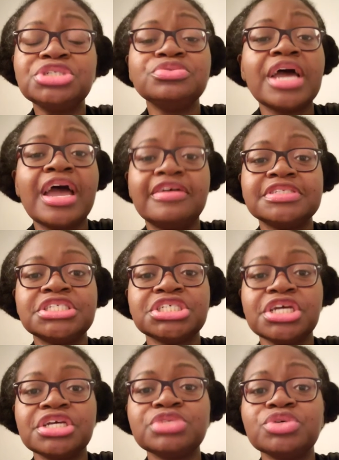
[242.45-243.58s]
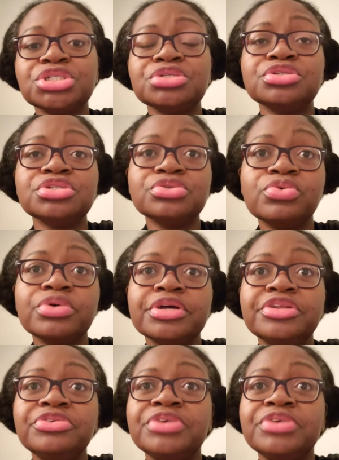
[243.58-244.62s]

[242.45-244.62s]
you have to change what you're doing.